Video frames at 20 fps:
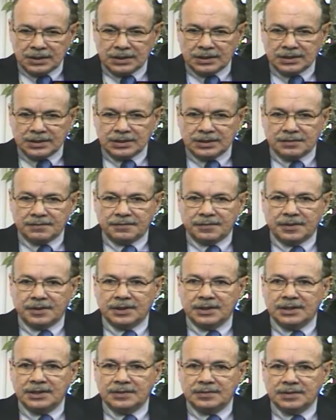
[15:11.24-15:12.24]
in, in, a
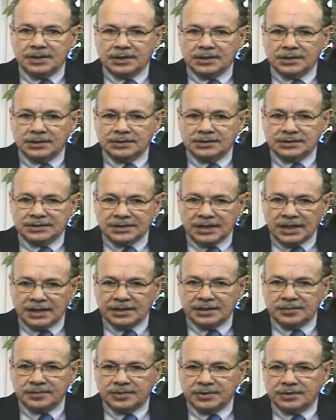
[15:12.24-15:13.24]
very uh,
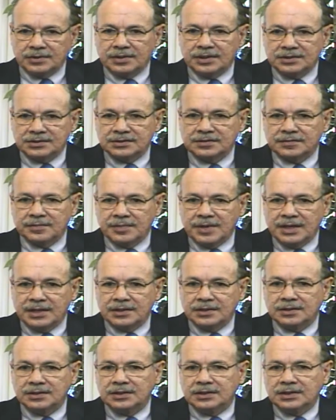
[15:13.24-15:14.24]
solid and progressive
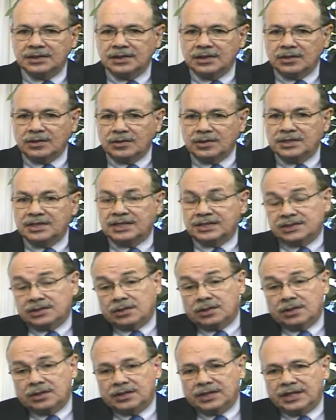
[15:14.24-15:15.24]
manner only as
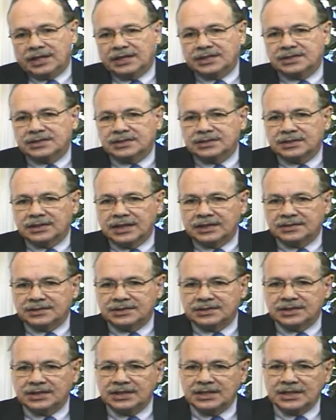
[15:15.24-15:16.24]
long as as the
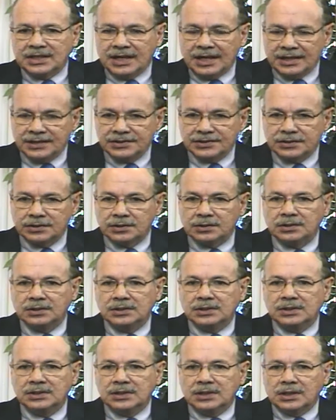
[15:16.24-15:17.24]
city council
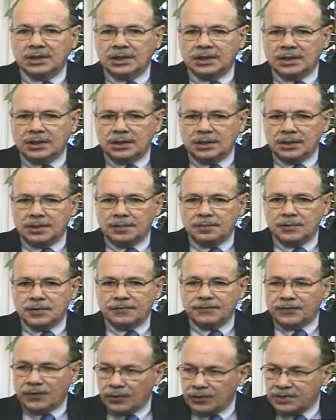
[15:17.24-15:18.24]
uh,
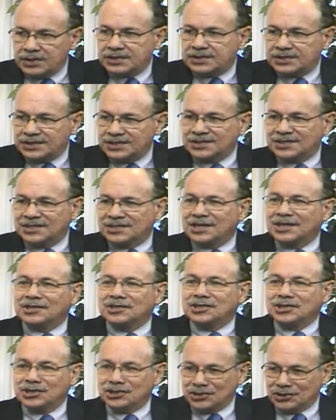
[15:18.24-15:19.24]
focuses in on
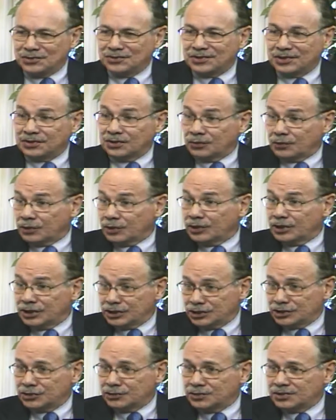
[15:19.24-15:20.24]
the issues, on the real
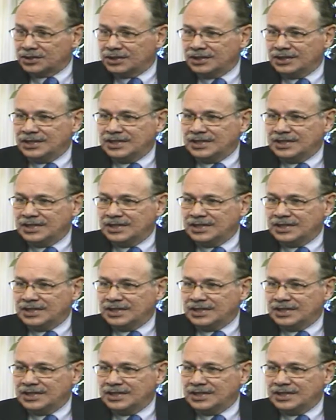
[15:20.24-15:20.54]
issues.